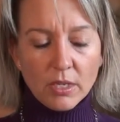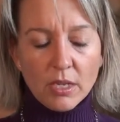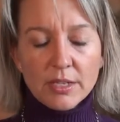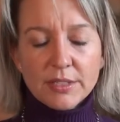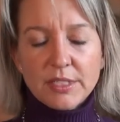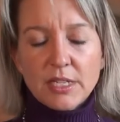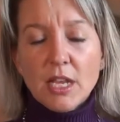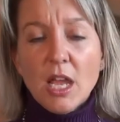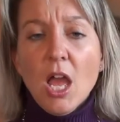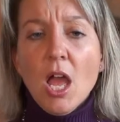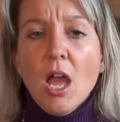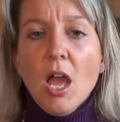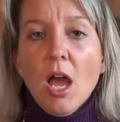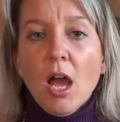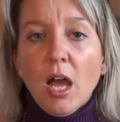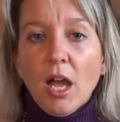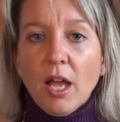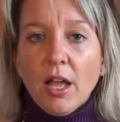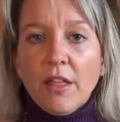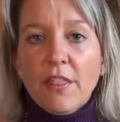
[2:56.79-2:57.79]
let's see,
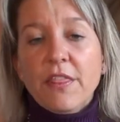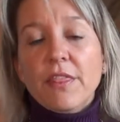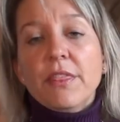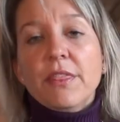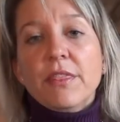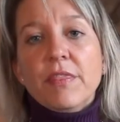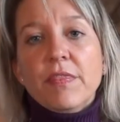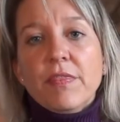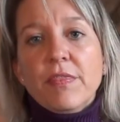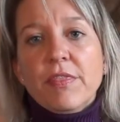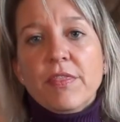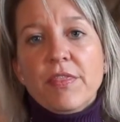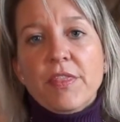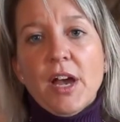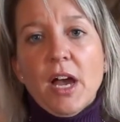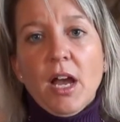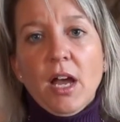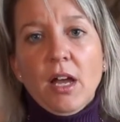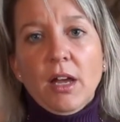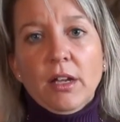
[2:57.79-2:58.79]
it
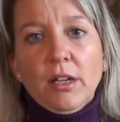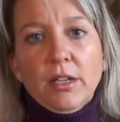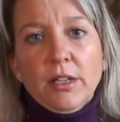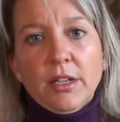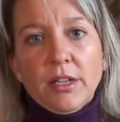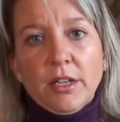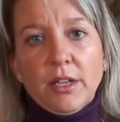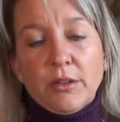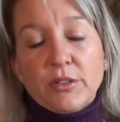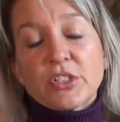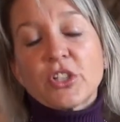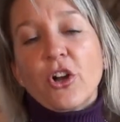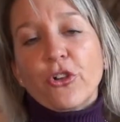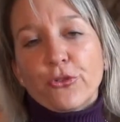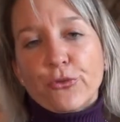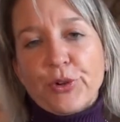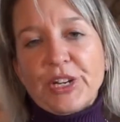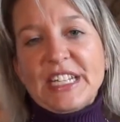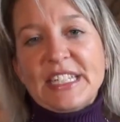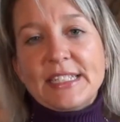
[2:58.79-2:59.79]
was
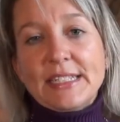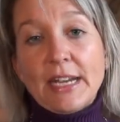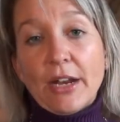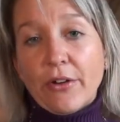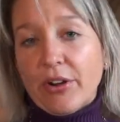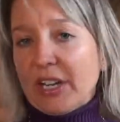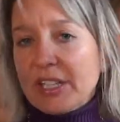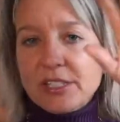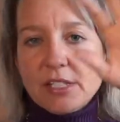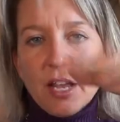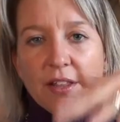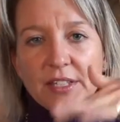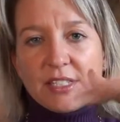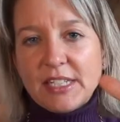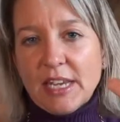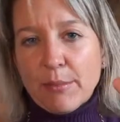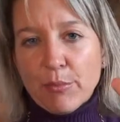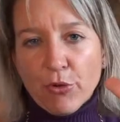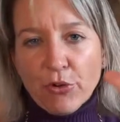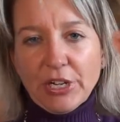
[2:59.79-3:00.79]
called Reed's Dairy. It's not the
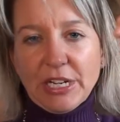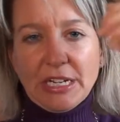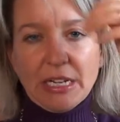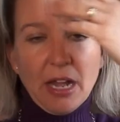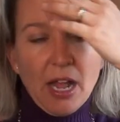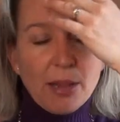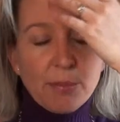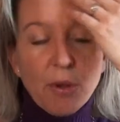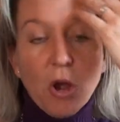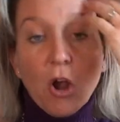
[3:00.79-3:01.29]
same Reed. I'm